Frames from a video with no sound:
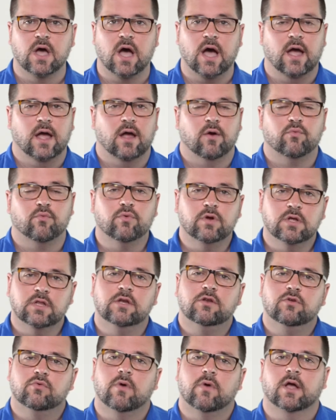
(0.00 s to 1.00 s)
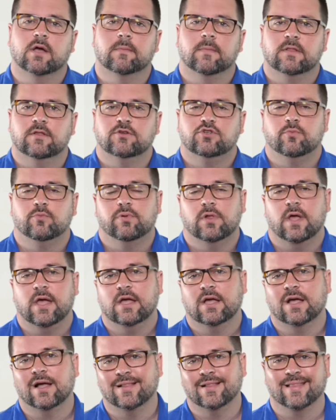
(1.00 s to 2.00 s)
I really do recommend that you play
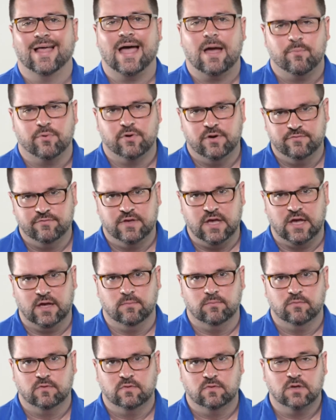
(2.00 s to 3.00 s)
collaborative games.